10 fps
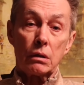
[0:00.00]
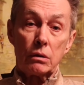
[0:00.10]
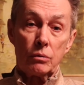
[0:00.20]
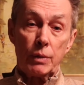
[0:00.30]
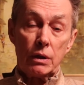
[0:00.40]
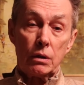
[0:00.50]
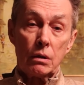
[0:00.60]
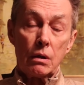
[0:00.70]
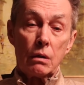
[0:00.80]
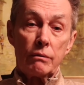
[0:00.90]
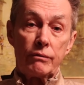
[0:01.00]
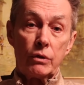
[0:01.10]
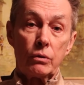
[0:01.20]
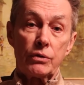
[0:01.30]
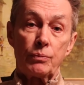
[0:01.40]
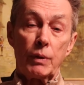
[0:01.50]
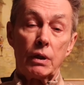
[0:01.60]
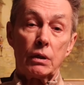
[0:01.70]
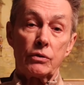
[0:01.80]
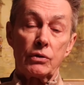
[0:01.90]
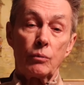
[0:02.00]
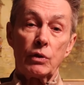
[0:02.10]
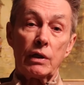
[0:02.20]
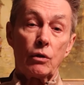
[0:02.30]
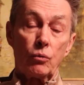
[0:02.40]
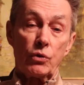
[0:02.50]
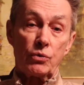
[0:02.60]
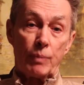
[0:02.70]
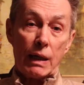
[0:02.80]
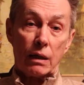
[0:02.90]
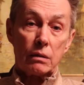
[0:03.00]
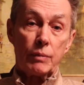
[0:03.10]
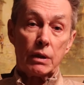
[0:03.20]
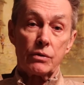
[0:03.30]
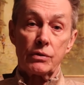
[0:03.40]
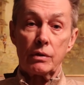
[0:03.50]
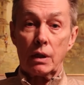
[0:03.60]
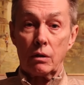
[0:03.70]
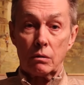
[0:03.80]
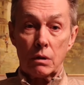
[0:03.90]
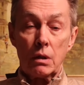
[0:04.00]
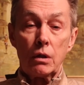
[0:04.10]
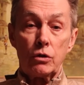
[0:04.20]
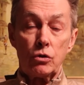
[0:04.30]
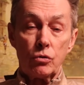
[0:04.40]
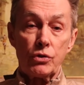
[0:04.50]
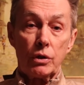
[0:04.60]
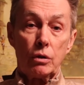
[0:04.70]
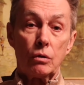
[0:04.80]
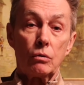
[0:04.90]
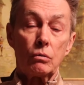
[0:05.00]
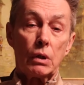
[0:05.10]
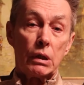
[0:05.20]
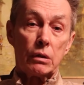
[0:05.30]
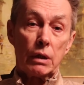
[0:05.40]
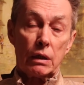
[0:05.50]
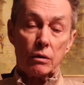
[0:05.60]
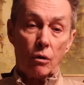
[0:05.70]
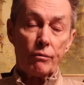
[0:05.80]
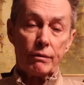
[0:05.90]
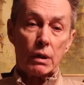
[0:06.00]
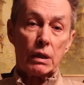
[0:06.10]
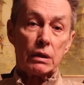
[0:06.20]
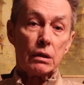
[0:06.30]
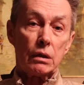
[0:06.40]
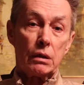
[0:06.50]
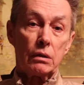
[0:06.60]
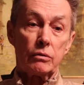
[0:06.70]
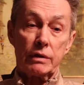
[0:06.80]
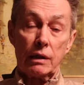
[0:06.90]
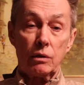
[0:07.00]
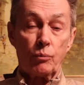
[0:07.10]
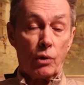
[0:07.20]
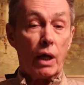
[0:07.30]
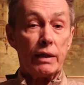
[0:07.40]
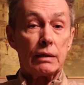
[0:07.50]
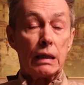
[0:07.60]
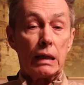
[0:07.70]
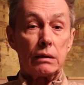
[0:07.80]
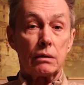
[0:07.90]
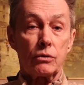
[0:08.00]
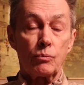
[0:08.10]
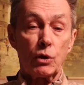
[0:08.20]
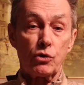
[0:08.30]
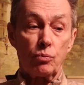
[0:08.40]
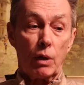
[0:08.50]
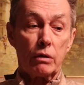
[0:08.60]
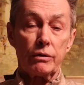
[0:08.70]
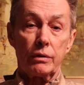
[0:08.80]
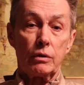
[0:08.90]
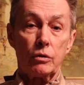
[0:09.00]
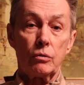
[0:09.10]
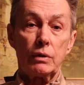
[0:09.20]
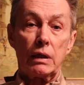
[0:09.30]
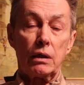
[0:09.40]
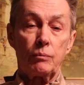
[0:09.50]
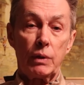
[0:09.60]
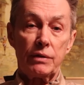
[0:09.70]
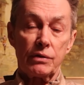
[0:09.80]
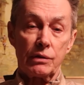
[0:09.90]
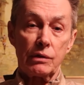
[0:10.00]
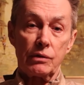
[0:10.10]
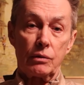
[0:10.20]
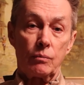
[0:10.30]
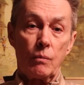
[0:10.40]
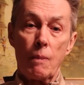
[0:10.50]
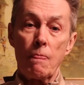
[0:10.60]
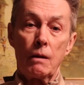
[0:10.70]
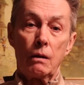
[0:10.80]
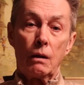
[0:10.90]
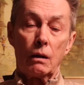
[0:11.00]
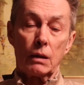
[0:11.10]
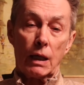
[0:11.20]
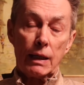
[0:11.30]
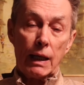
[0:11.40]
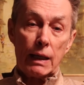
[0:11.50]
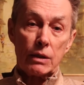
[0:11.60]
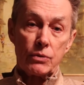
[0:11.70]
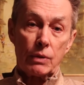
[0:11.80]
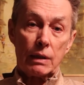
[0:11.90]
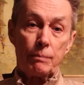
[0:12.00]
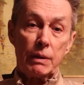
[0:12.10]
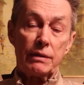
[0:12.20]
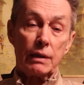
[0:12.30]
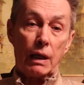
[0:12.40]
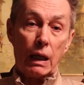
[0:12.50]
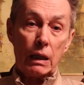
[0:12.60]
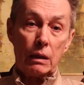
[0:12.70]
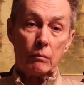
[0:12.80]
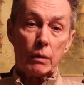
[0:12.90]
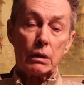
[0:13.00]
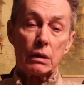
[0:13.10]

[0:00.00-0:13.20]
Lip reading: You'll be viewed as being someone they don't respect because they're using you and they're getting over on you and they're taking pride in that they're much smarter than you and they can beat the system. A lot of addicts try to beat the game.